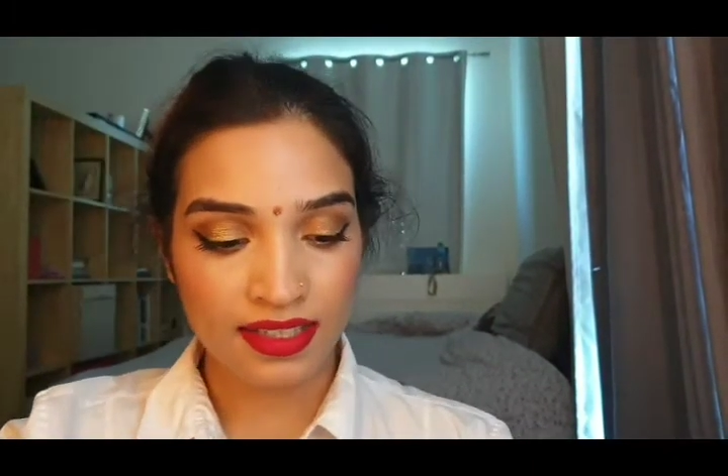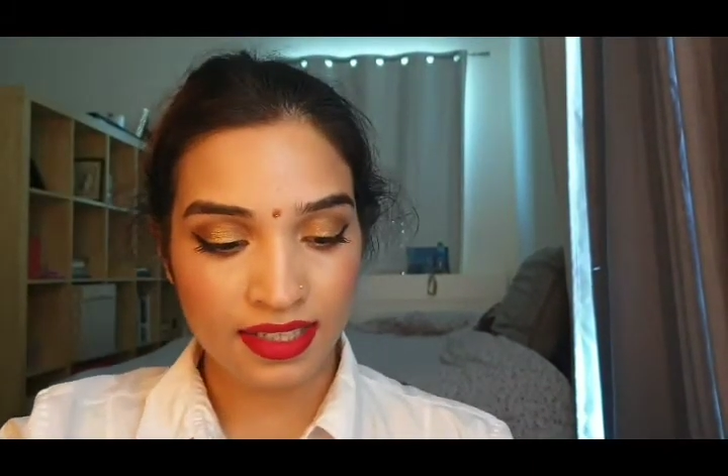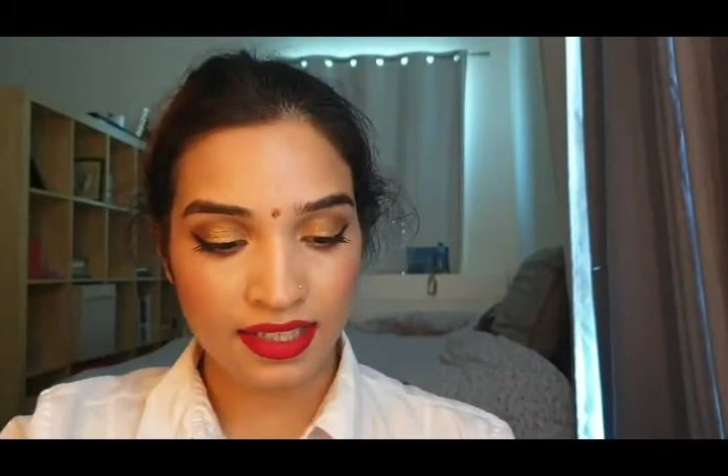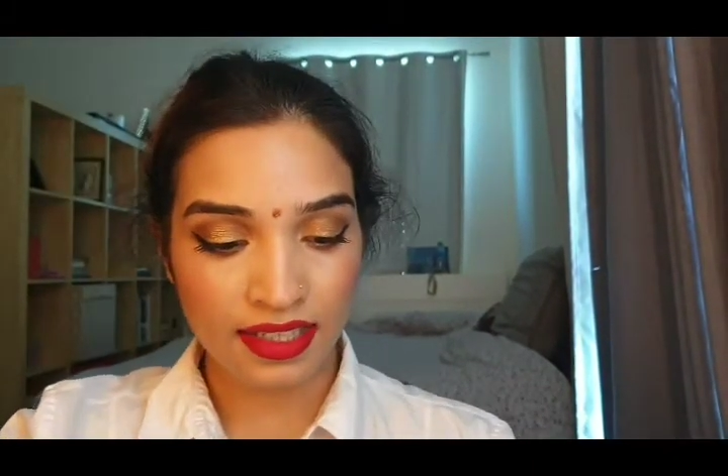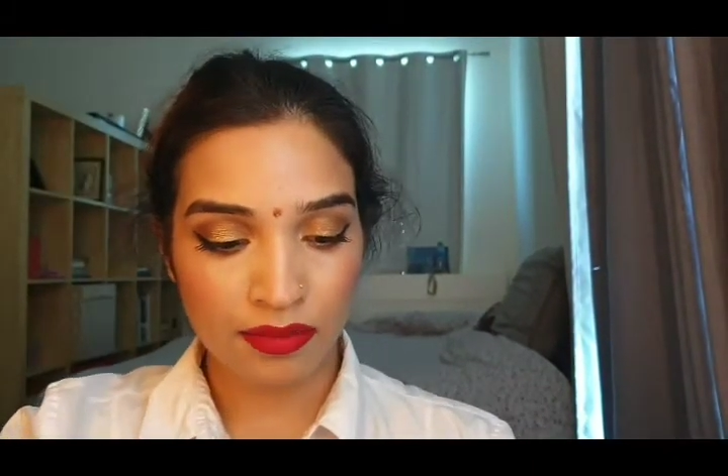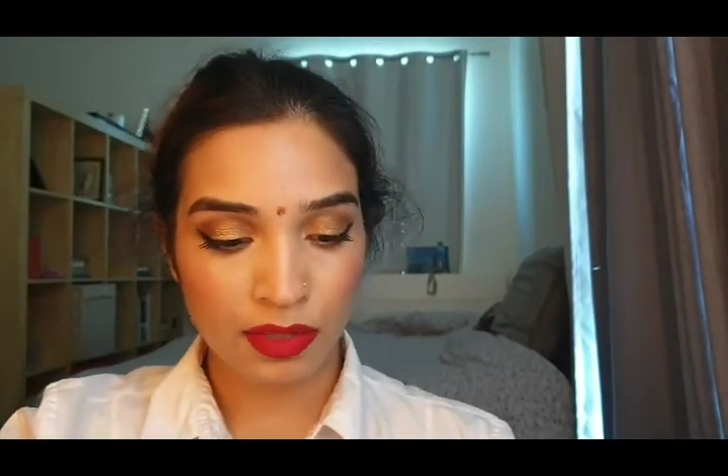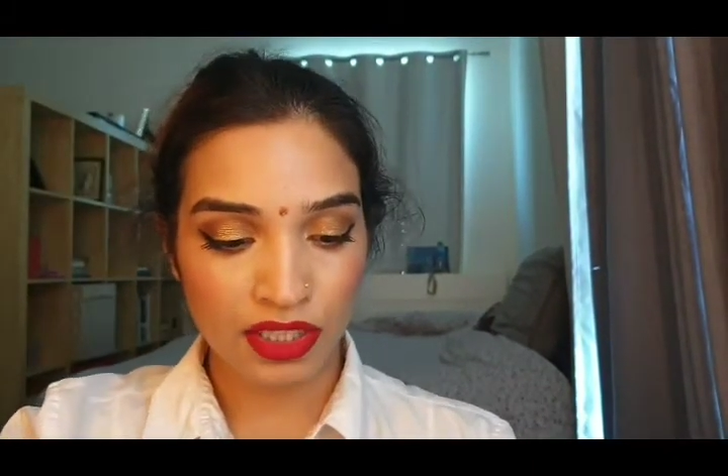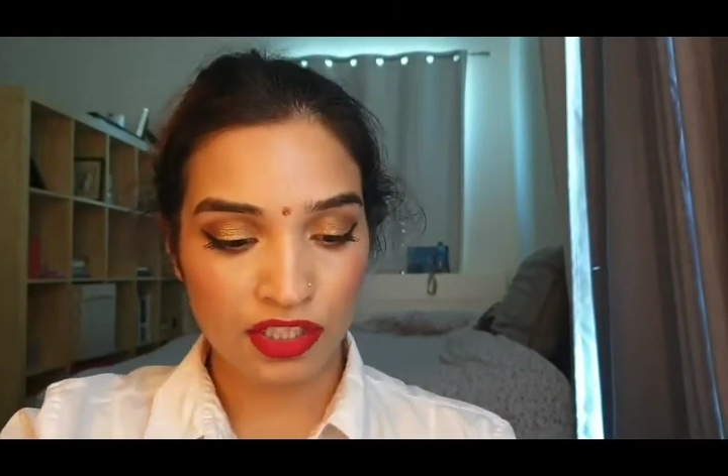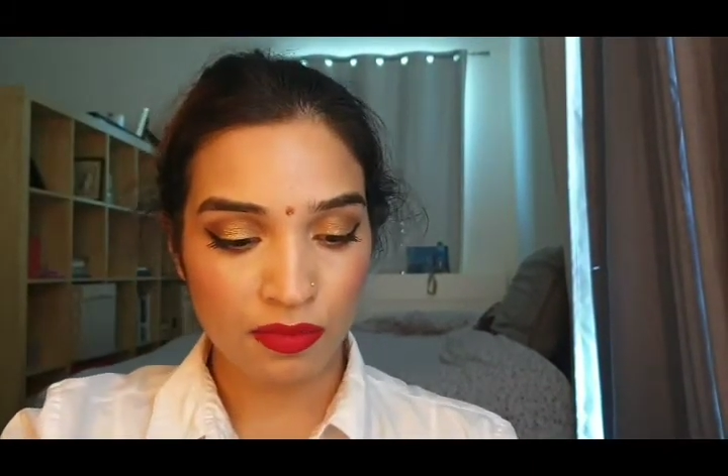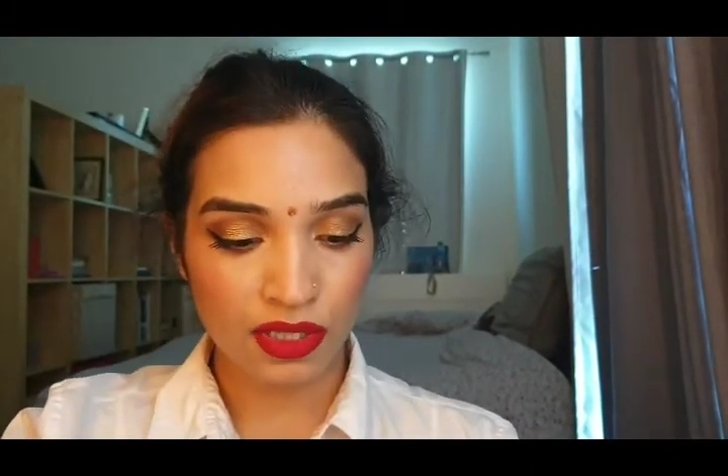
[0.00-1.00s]

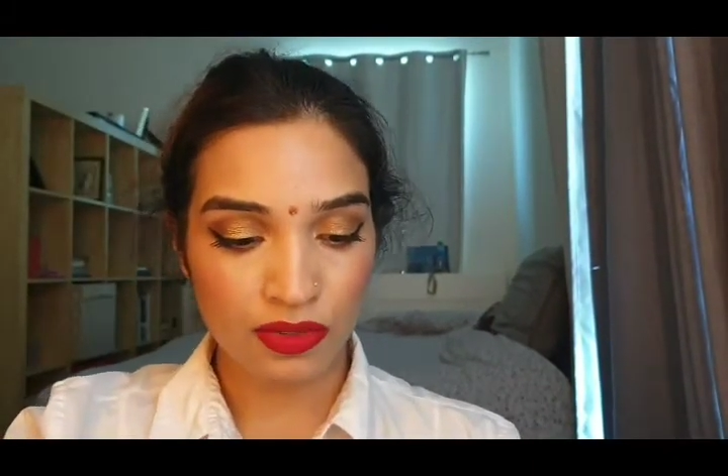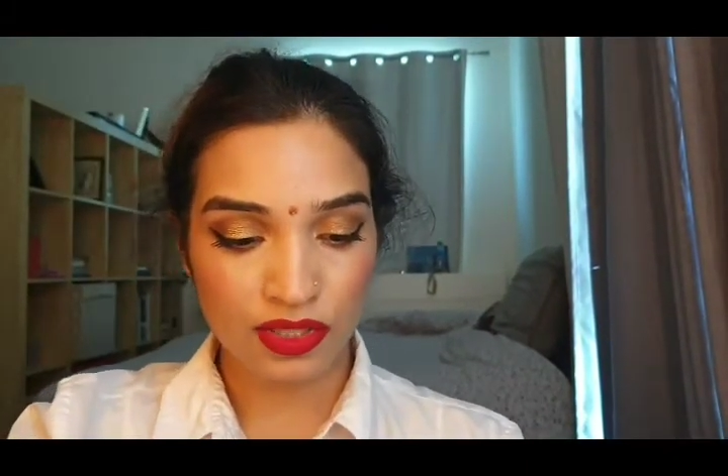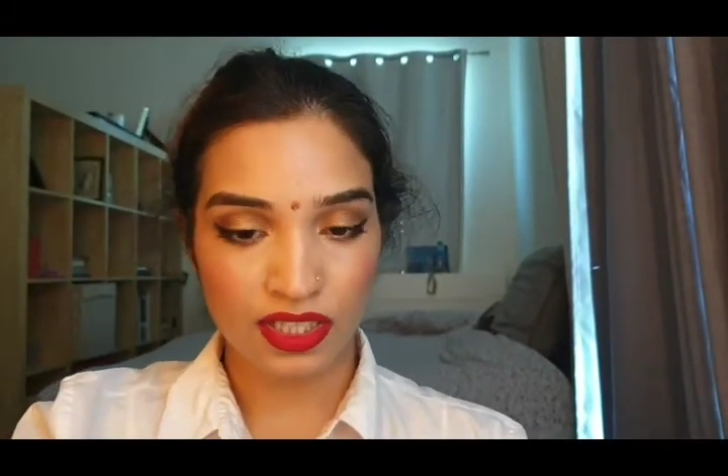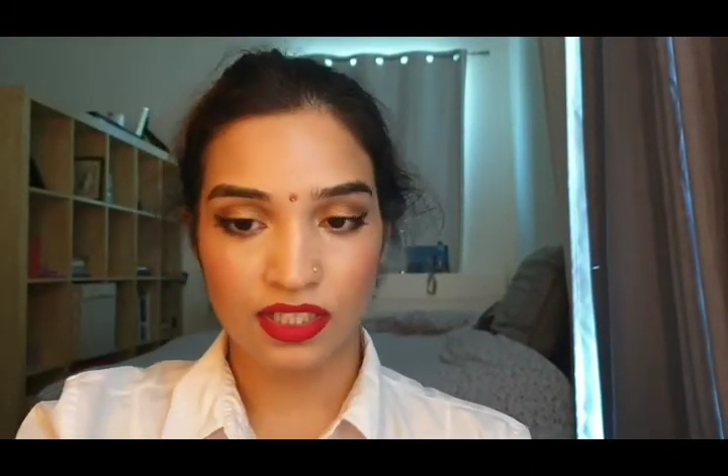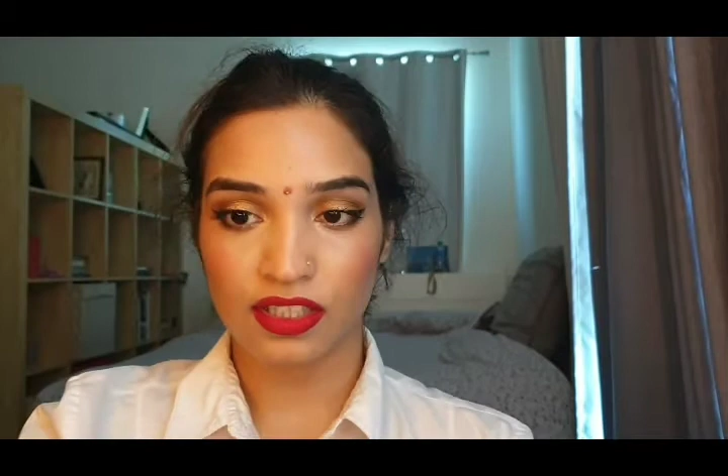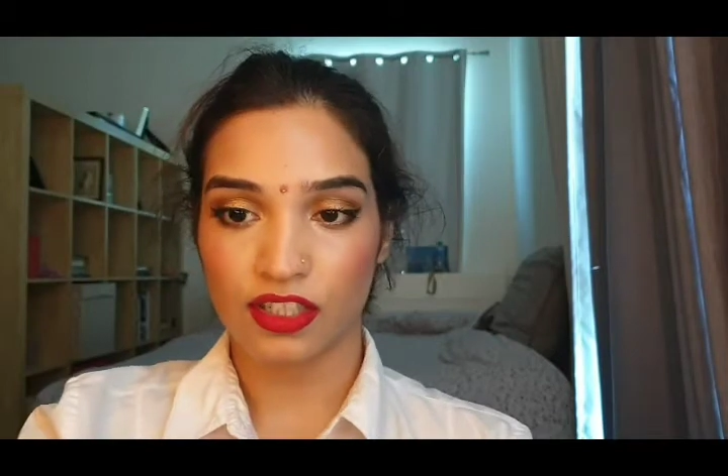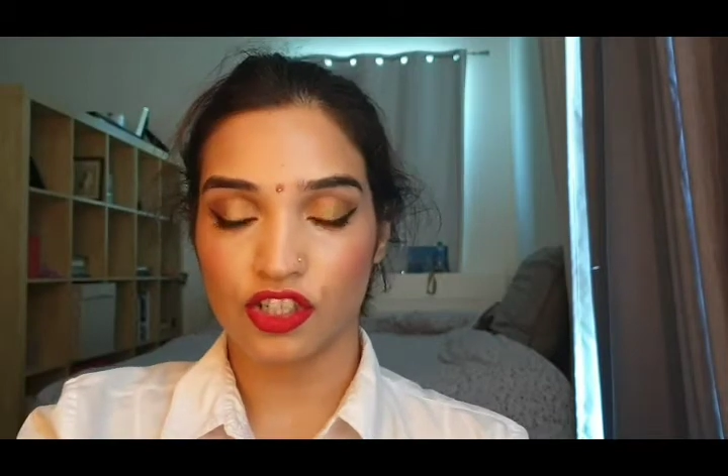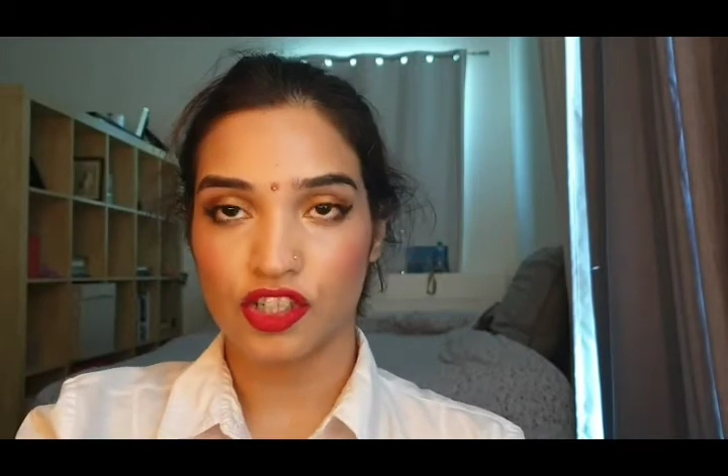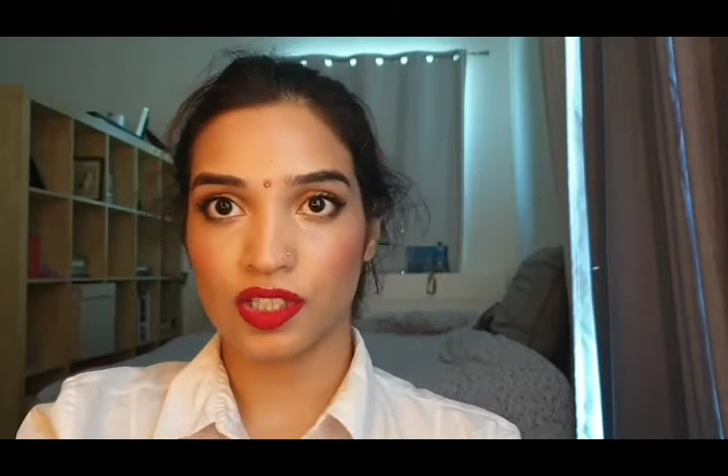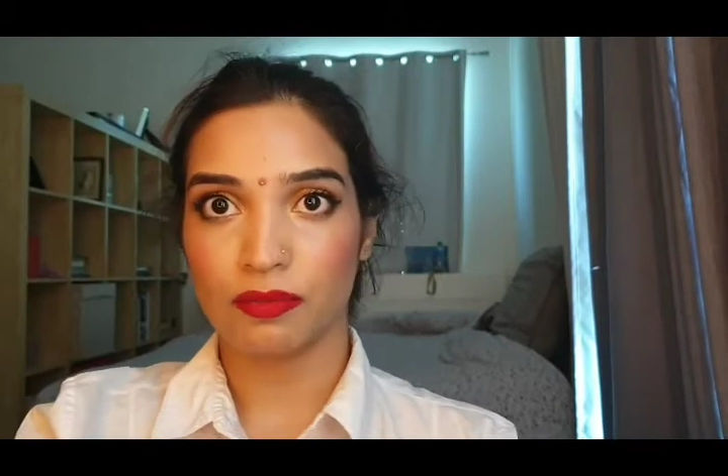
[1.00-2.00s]
Lastly, I'm going to be
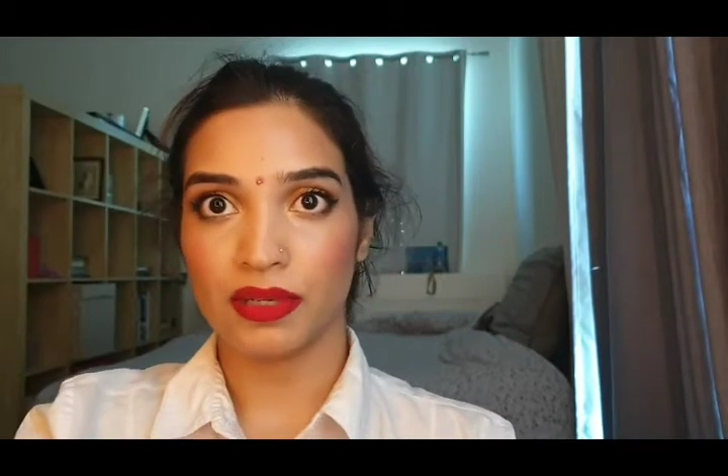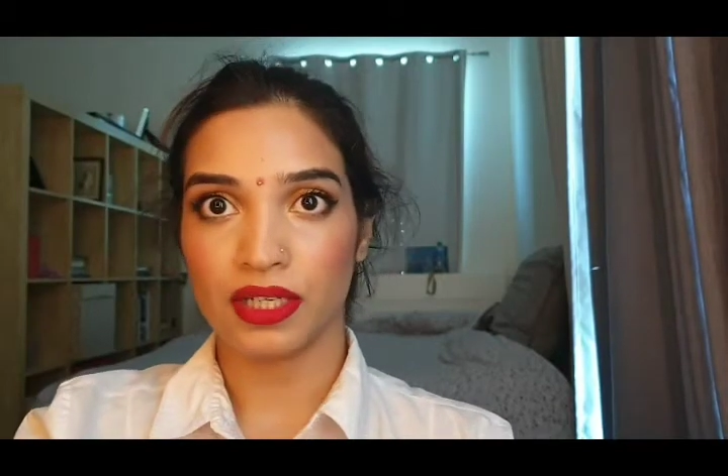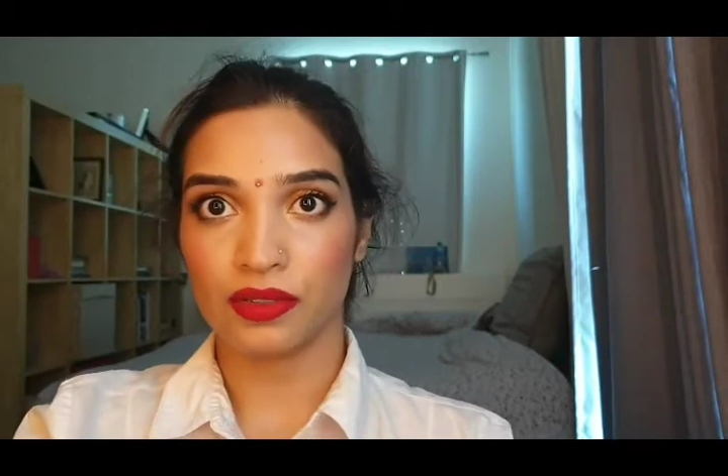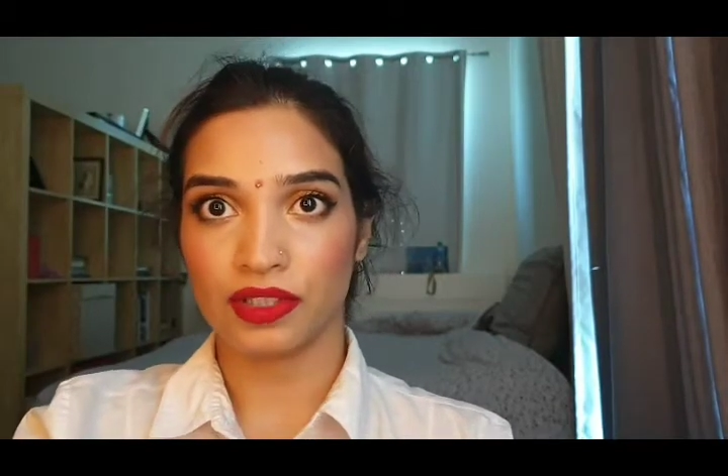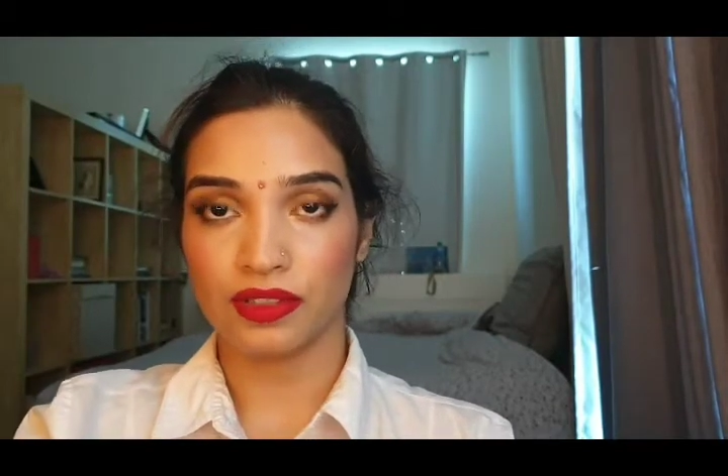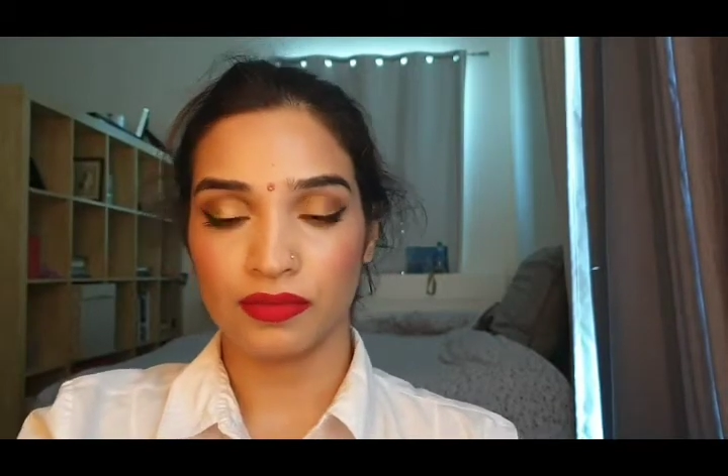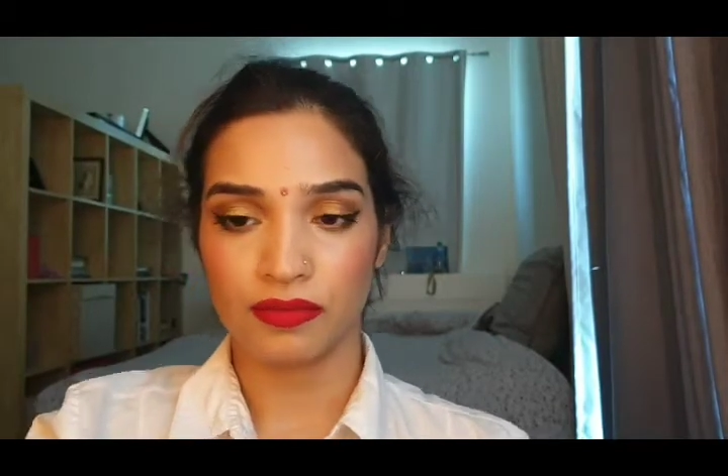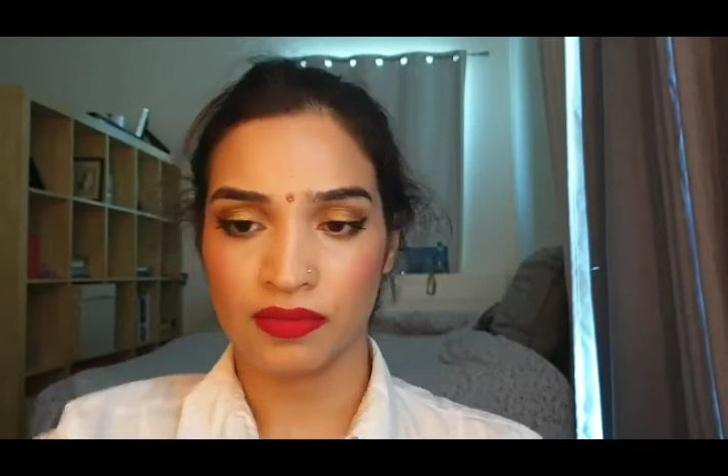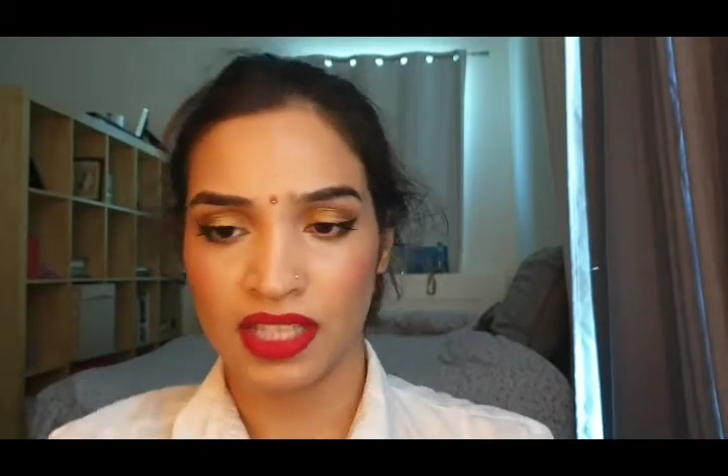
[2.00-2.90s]
using a sheer powder.